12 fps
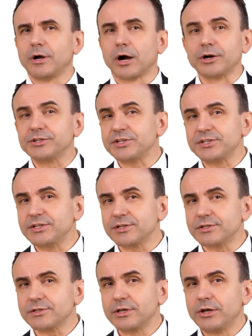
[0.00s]
Heart
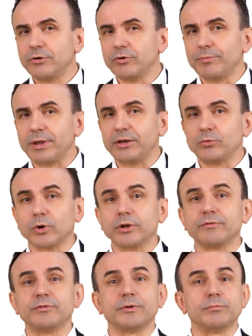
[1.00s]
diseases remain
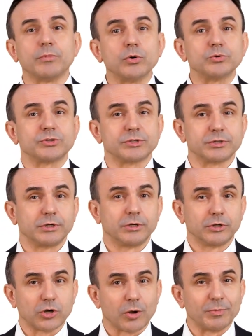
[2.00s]
one of the most
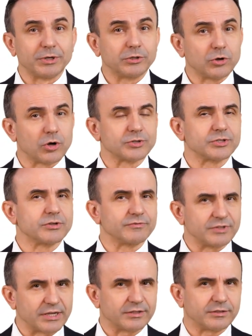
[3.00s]
common causes
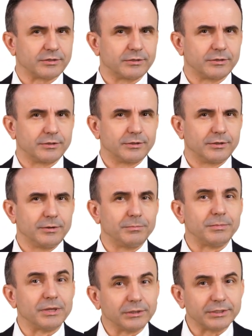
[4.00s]
of death.
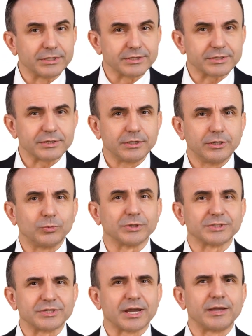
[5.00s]
Millions
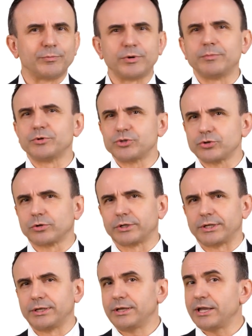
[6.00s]
will die
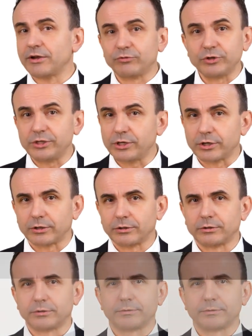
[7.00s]
prematurely every year.